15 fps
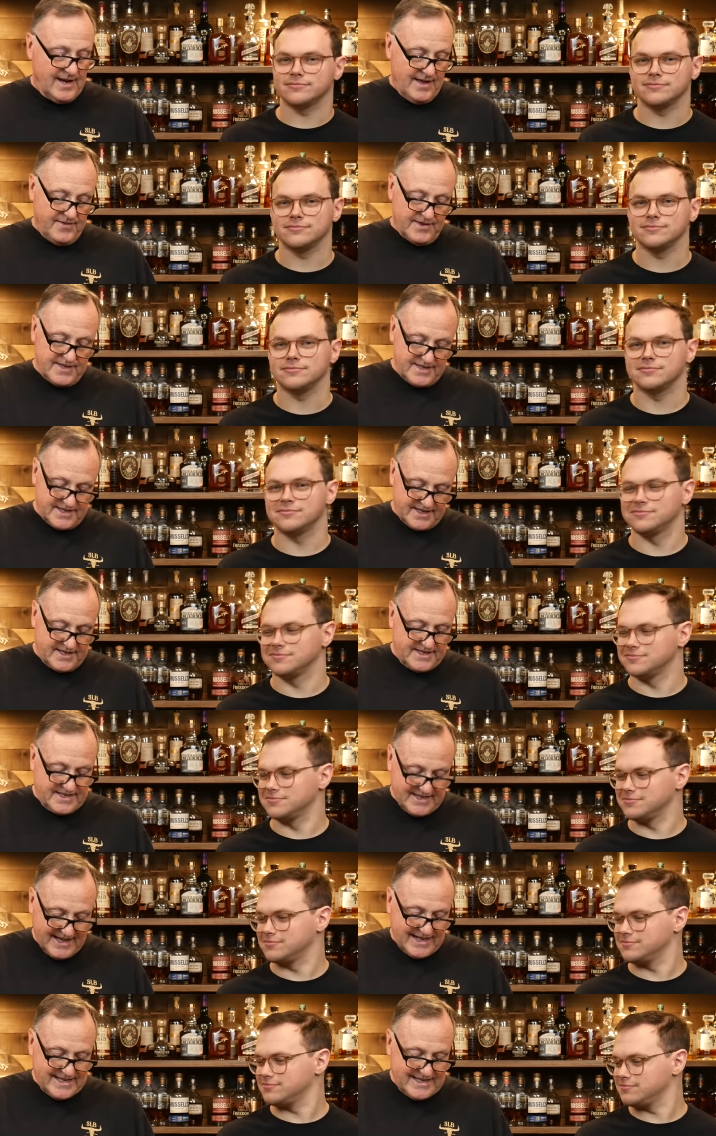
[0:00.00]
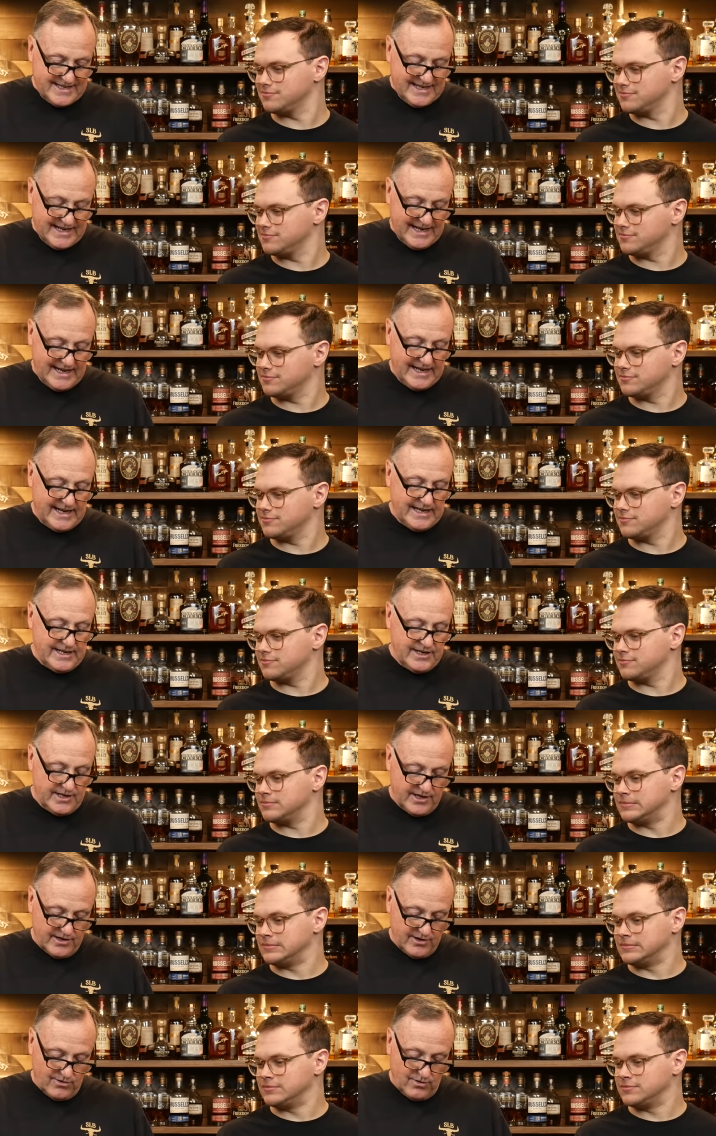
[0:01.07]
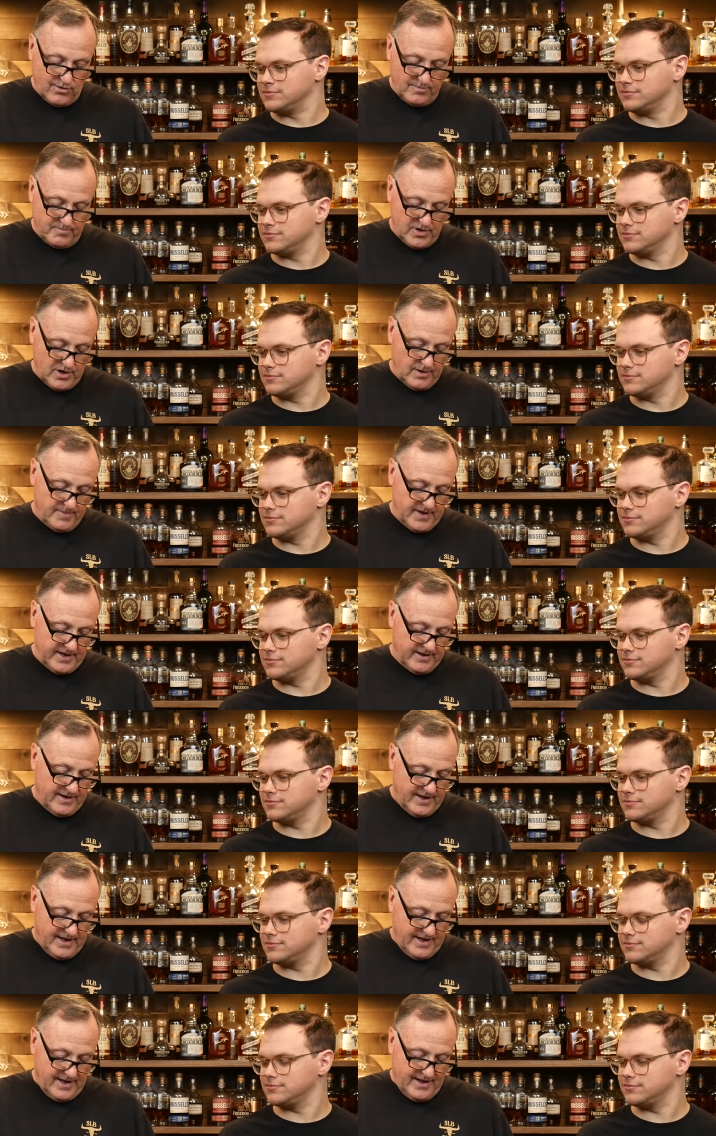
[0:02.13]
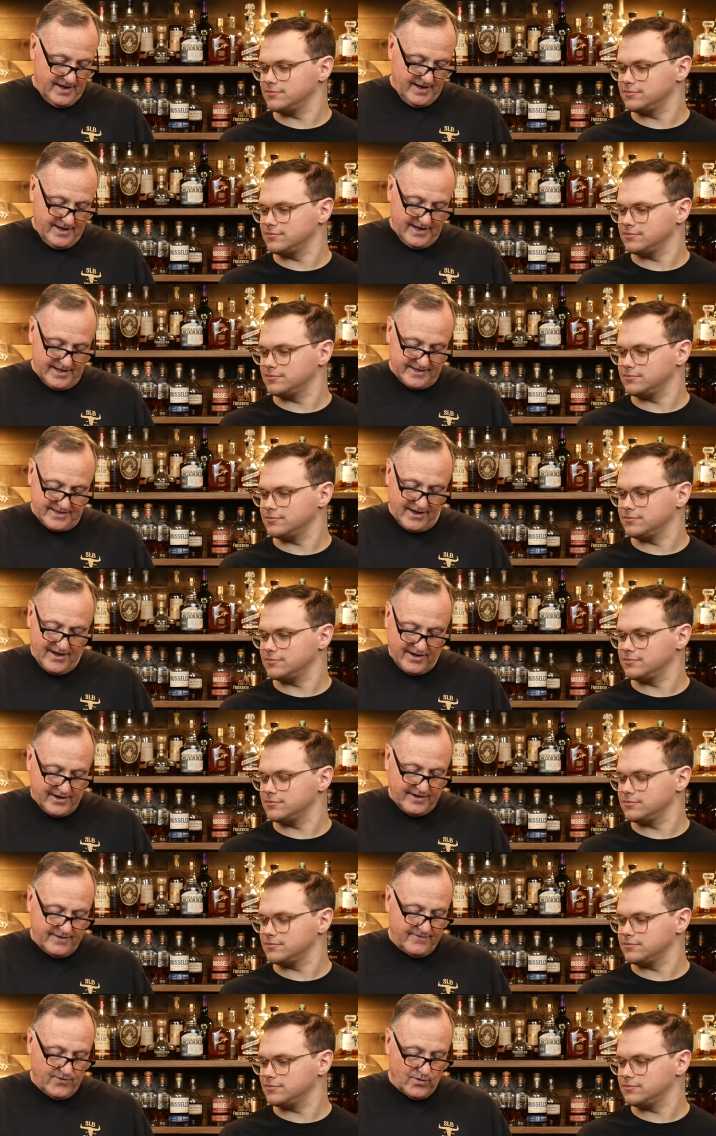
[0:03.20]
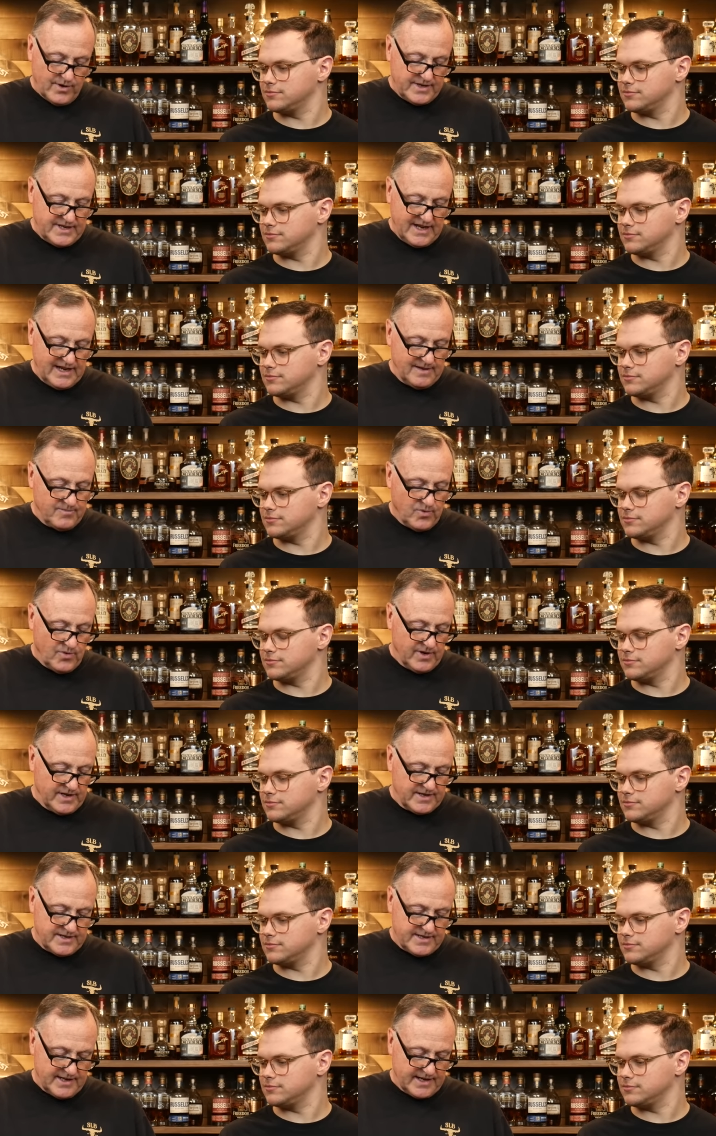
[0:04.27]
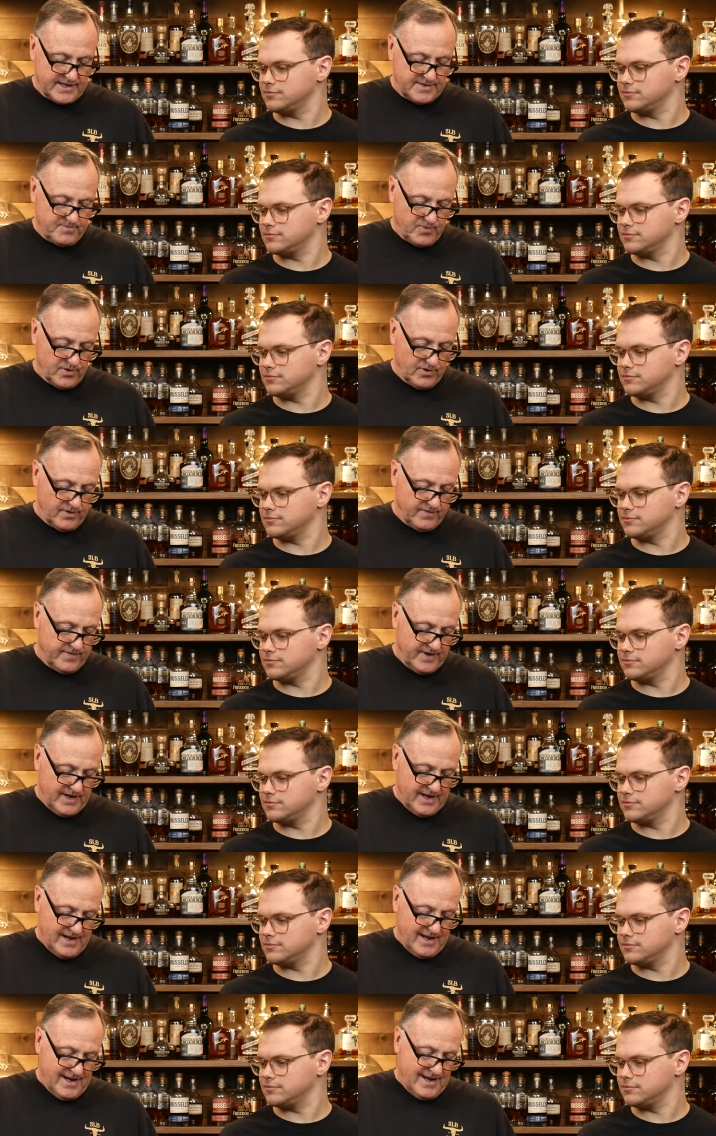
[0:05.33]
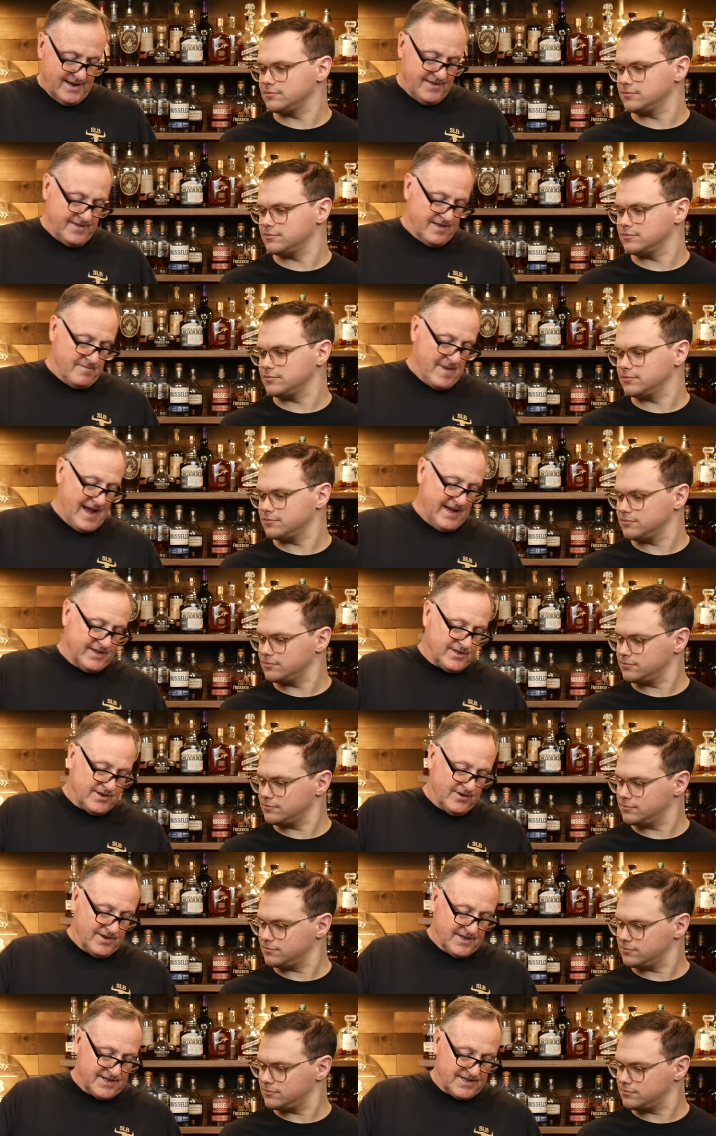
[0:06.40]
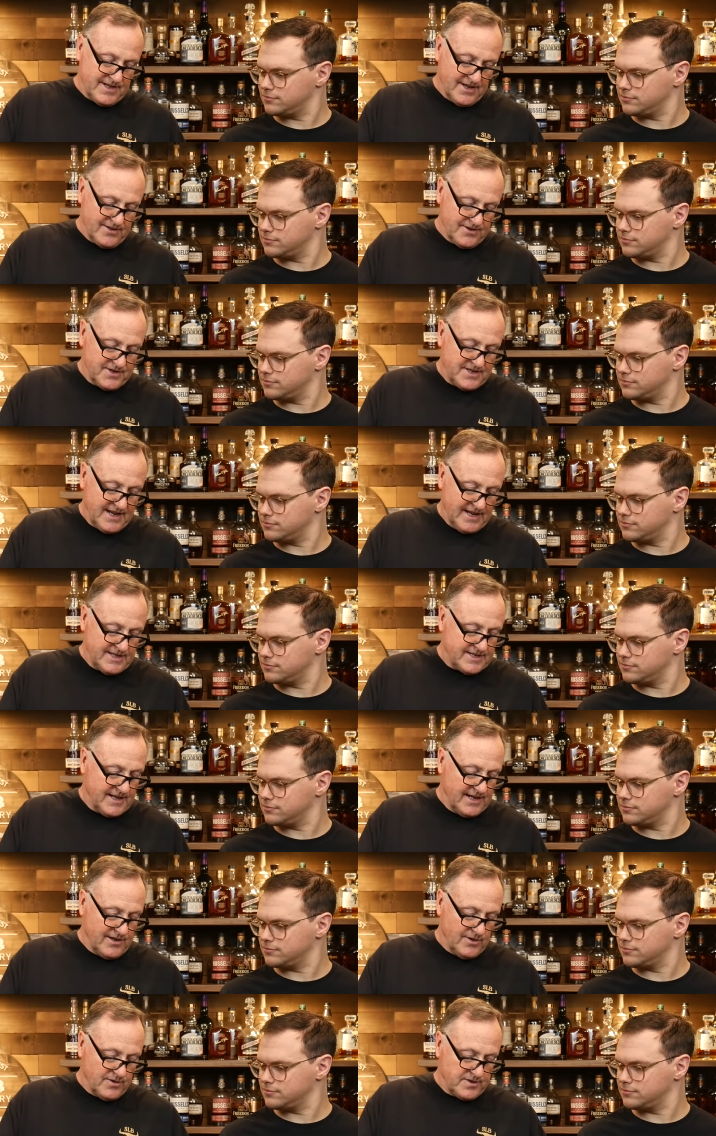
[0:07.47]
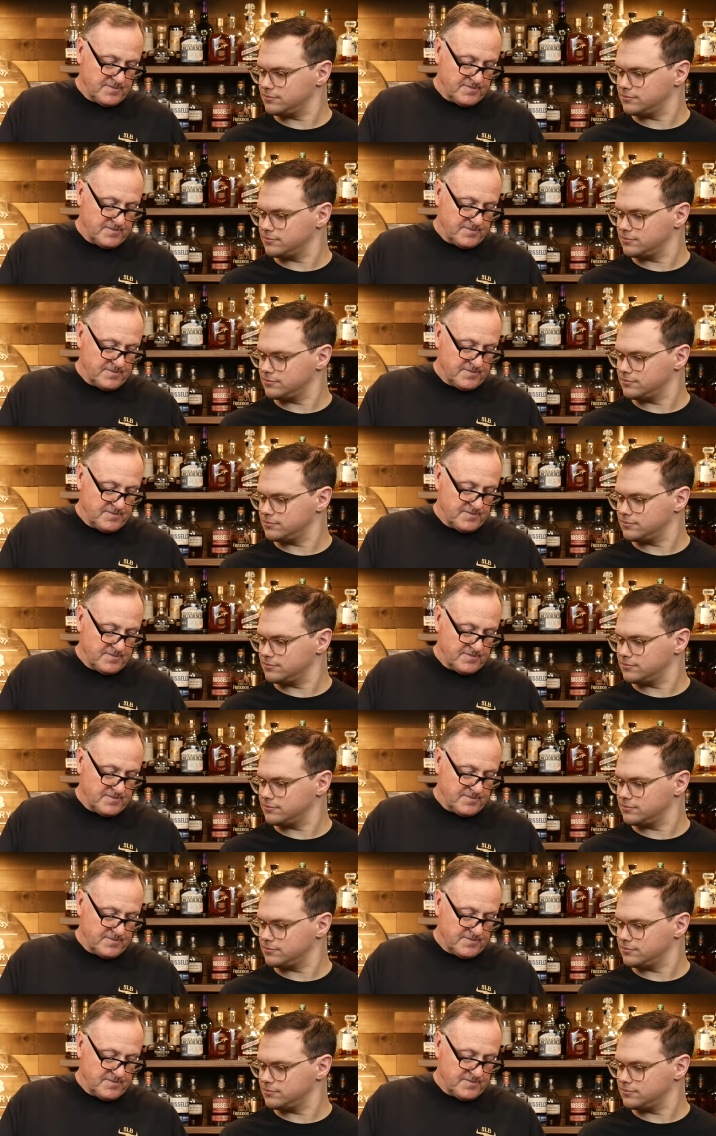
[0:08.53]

Speaker 1: This is a 16 year old bourbon. It's 114.6 proof. The master distiller's tasting notes